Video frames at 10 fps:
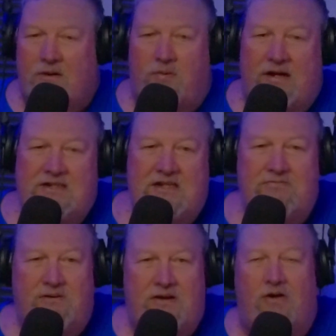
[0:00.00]

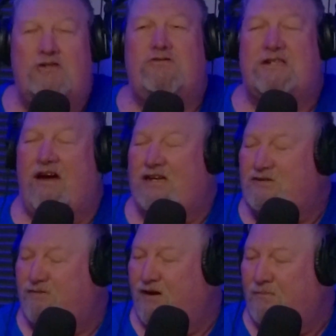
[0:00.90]
residence where the horse was
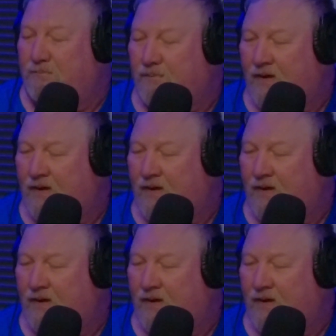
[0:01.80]
lost from.